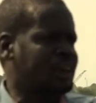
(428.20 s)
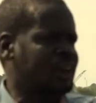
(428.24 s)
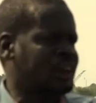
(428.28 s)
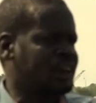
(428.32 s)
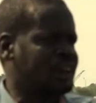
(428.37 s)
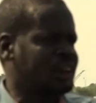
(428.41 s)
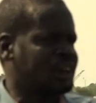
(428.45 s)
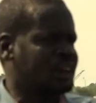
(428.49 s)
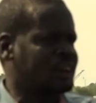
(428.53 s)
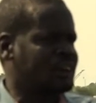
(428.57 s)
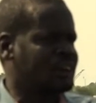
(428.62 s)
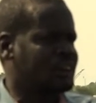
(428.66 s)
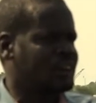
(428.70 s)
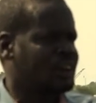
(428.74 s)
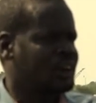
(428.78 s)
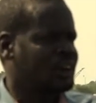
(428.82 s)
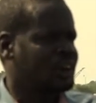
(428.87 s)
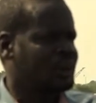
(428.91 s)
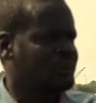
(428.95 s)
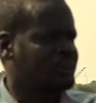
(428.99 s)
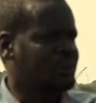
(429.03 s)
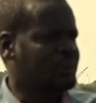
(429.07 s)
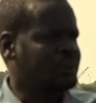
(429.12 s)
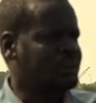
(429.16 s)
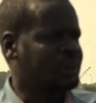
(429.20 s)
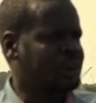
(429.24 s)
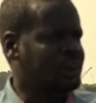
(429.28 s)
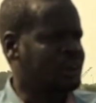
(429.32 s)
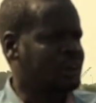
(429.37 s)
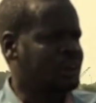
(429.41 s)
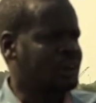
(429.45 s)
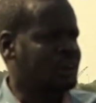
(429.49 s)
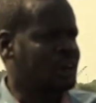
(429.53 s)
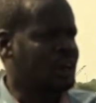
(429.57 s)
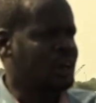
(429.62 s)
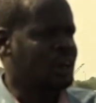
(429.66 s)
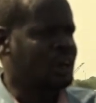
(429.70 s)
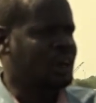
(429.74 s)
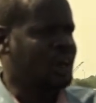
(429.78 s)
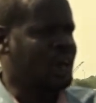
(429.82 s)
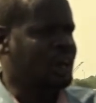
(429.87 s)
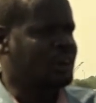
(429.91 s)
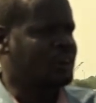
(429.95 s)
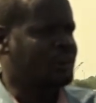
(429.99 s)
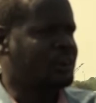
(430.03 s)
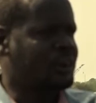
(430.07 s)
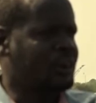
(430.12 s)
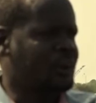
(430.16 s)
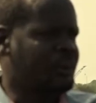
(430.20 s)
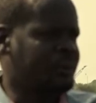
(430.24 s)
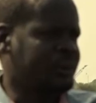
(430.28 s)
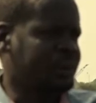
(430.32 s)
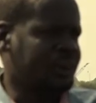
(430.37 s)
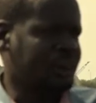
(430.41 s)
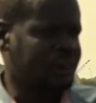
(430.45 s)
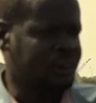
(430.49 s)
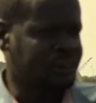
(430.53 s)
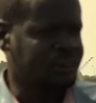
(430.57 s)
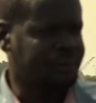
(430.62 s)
like that from the heart of the capital.